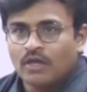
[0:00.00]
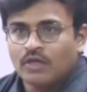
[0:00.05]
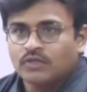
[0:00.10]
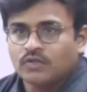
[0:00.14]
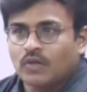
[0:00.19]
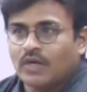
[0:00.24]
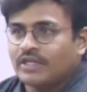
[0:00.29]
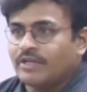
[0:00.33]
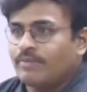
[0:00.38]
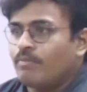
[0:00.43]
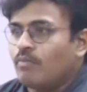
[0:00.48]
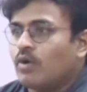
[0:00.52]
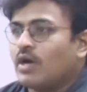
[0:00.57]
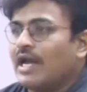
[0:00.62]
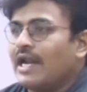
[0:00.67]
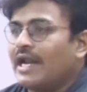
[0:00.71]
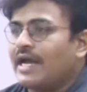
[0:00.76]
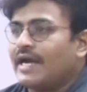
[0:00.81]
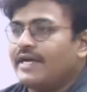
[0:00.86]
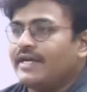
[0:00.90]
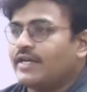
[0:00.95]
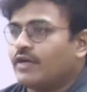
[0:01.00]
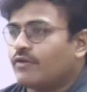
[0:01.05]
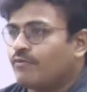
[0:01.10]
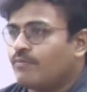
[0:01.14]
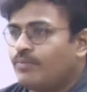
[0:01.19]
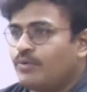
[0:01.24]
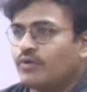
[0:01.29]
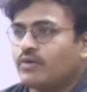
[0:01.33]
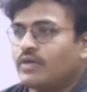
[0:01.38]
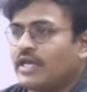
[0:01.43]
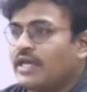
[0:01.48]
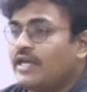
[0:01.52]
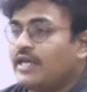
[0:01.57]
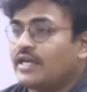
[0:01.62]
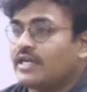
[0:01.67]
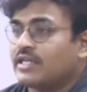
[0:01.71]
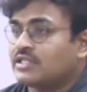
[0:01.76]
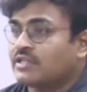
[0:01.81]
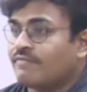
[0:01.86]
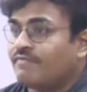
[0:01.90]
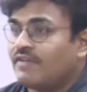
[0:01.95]
So, on the Mughal idea of beauty, it
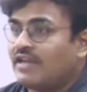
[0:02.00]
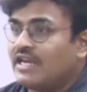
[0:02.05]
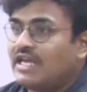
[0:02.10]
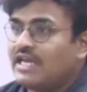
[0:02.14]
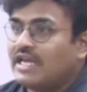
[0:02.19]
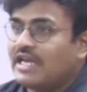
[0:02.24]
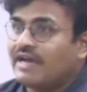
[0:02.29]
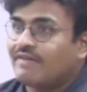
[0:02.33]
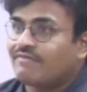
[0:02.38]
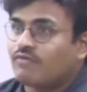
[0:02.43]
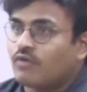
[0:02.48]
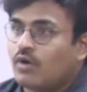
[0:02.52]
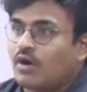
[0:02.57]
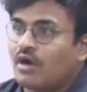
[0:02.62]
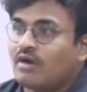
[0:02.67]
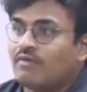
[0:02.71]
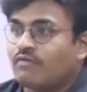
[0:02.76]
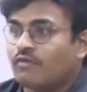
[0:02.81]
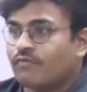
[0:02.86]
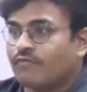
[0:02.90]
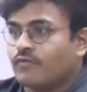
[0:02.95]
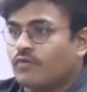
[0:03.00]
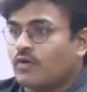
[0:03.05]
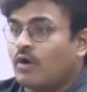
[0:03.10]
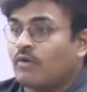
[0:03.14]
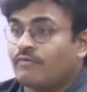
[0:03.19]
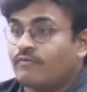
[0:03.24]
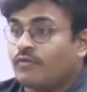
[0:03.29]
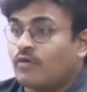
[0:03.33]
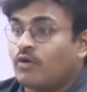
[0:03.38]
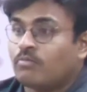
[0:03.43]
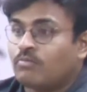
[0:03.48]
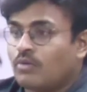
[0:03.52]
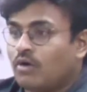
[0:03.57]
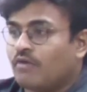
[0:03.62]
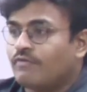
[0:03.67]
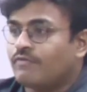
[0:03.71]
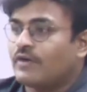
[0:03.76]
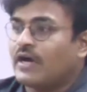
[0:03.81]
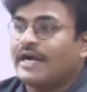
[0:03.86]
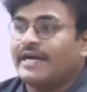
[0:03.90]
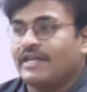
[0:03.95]
is a very evolved form
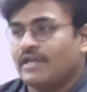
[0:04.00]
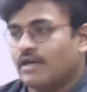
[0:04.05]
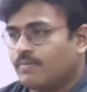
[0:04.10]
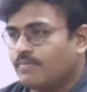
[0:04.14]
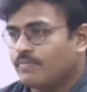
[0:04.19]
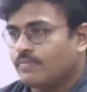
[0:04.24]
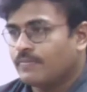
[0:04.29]
of idea.